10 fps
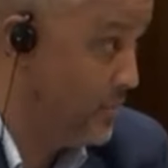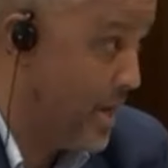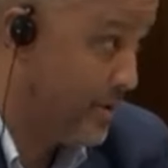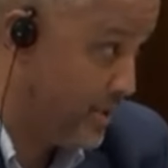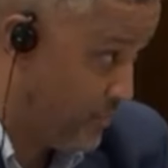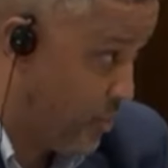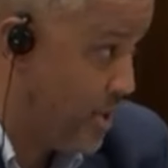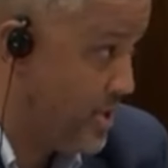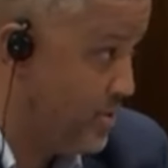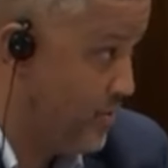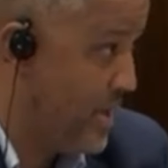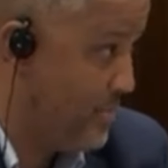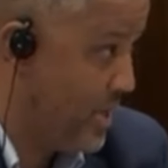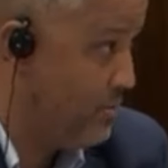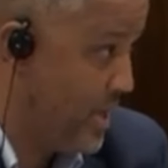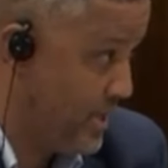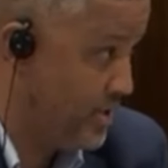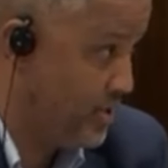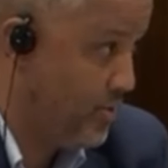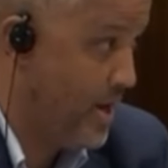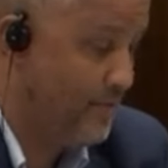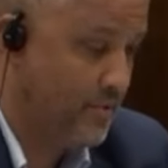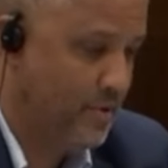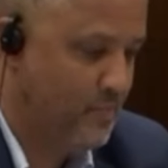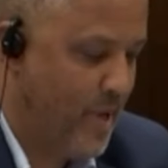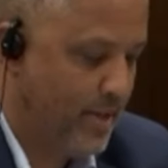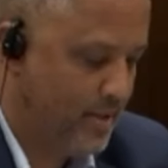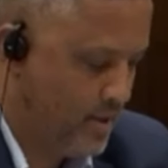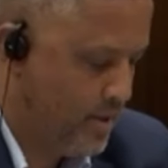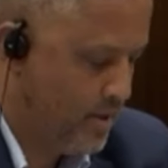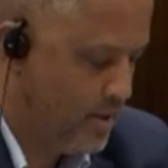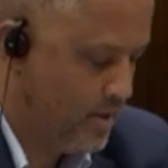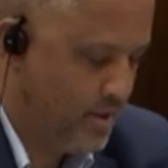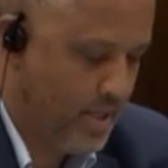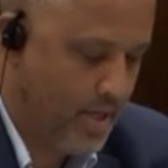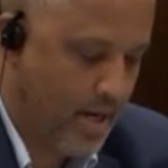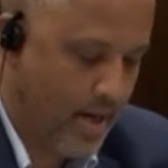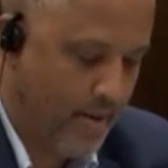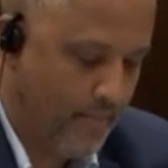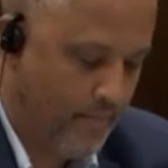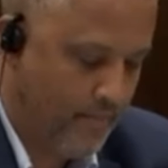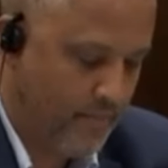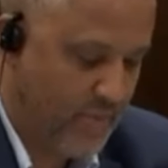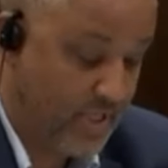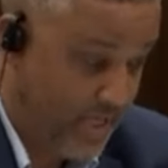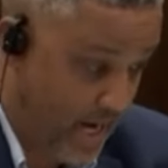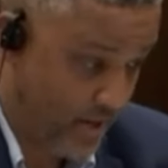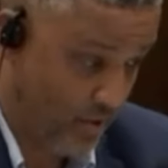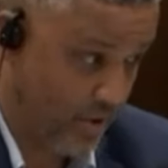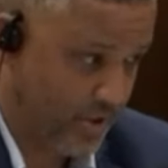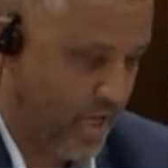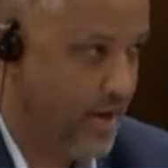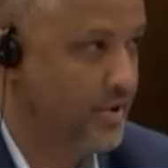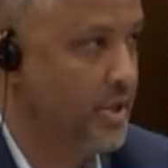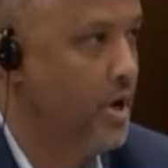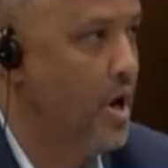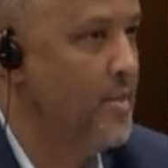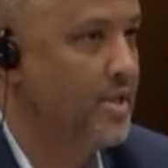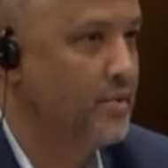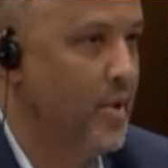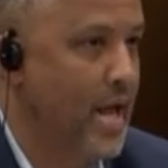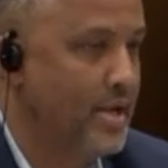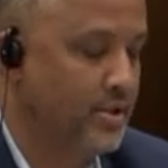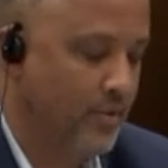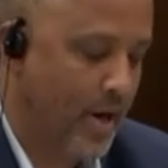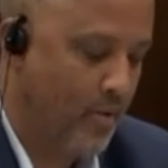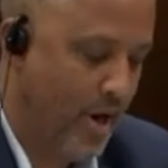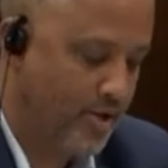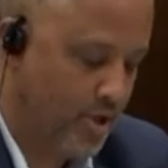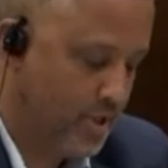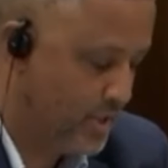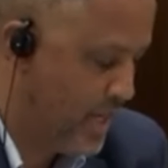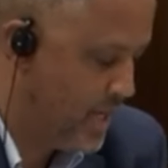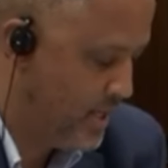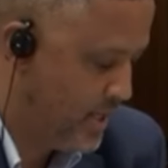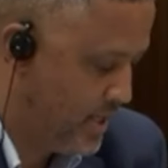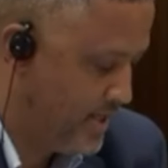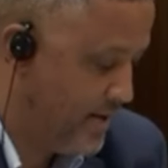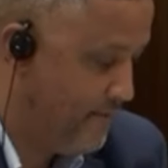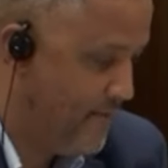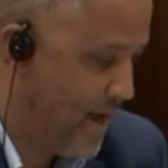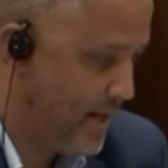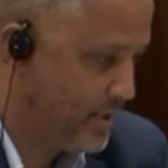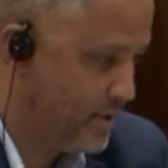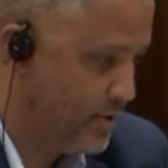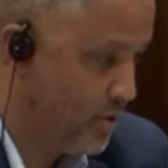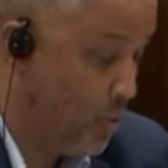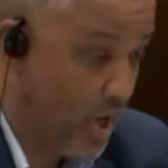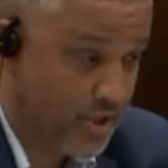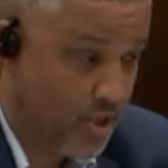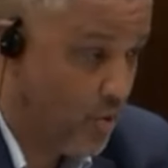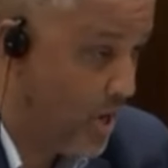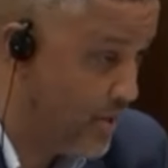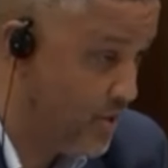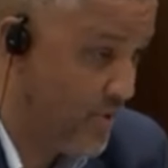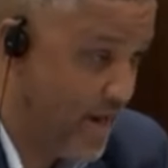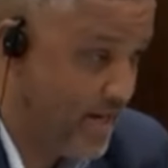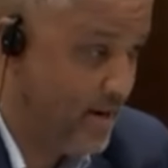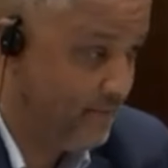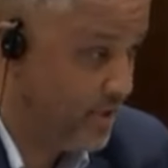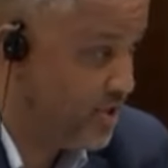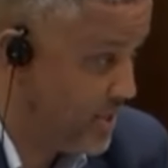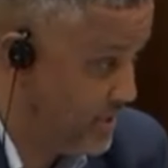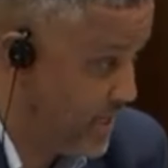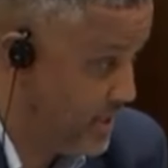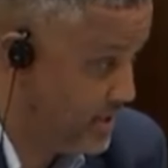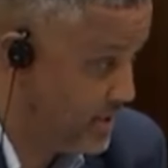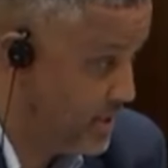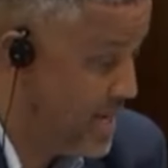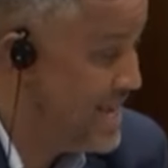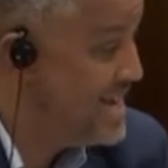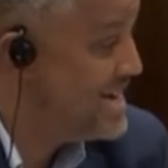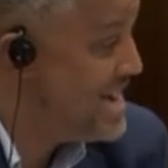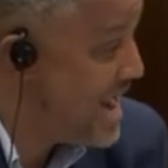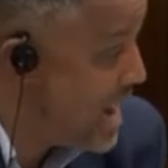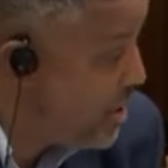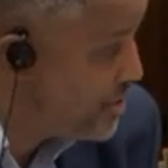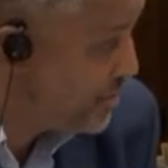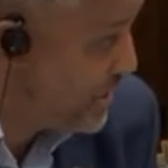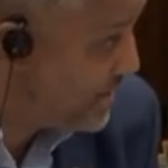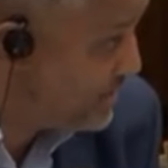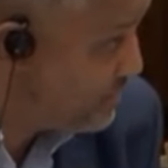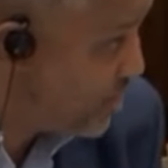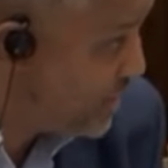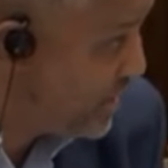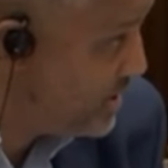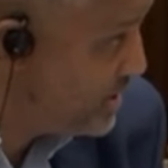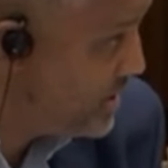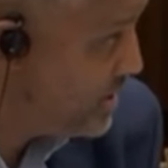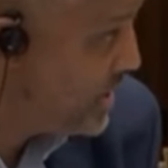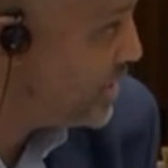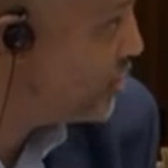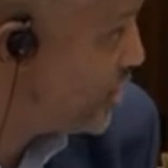on the record, it's important you do that, by the way, because you do have to respect the standing orders of the House of Commons when asked direct questions, that in fact there was no other Randy of logistics. Now your testimony has